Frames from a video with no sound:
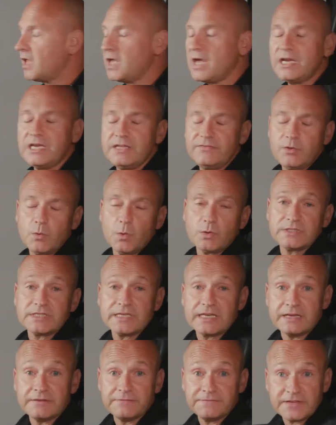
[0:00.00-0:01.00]
And if you wanted
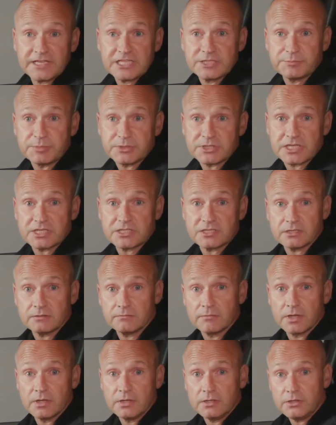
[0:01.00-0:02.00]
it in a fixed
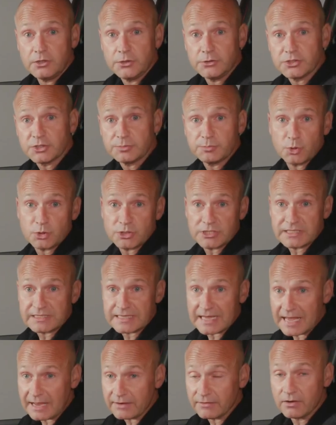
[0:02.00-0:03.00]
position, you just push it
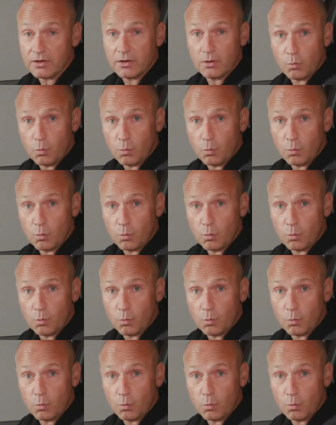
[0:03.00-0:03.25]
down